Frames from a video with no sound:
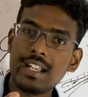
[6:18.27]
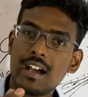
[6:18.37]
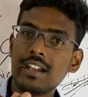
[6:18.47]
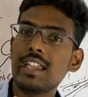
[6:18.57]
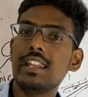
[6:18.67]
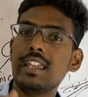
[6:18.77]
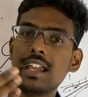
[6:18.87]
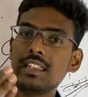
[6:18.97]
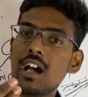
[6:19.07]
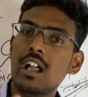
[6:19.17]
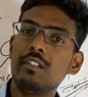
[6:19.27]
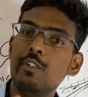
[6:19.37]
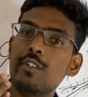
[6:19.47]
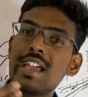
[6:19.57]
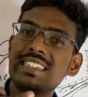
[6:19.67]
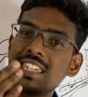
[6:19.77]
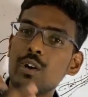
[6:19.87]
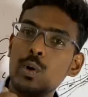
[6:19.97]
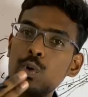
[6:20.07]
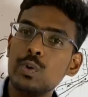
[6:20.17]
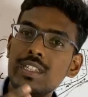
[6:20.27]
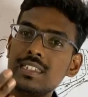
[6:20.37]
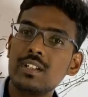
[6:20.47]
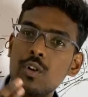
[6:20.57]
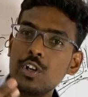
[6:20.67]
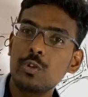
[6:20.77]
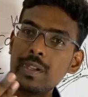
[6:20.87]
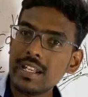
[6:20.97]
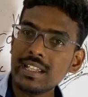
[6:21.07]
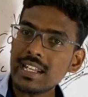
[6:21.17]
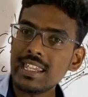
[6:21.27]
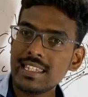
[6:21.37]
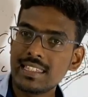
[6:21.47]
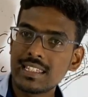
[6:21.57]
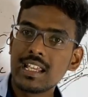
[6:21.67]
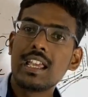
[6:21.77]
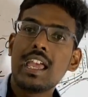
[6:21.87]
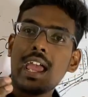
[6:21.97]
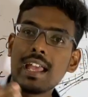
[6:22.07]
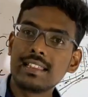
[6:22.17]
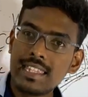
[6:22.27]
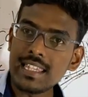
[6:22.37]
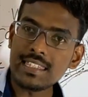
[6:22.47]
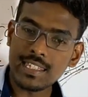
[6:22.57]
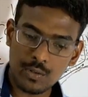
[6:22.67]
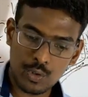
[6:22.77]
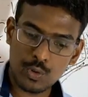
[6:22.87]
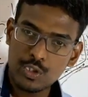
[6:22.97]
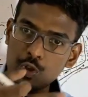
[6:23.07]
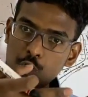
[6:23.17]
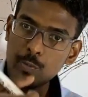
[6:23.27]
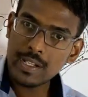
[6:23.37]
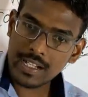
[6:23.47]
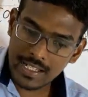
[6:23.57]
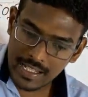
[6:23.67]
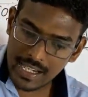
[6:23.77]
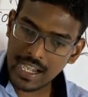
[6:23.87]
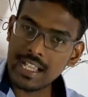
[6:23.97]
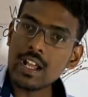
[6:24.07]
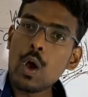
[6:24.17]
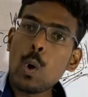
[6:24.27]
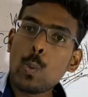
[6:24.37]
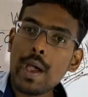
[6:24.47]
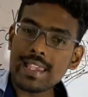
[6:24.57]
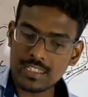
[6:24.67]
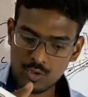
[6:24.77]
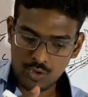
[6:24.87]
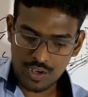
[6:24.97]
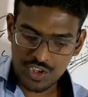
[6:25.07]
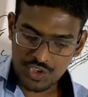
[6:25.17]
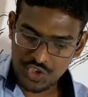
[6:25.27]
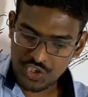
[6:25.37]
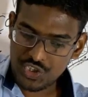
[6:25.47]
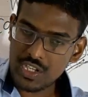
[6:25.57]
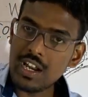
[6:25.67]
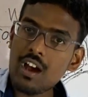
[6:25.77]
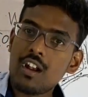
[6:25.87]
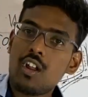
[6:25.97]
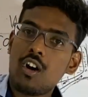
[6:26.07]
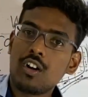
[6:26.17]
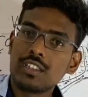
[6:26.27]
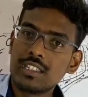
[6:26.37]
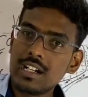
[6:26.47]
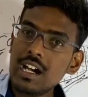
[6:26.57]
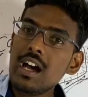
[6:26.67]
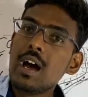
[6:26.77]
lung area in the alveoli CO2 is going to be increased. And this CO2 is going to be create vasoconstriction along the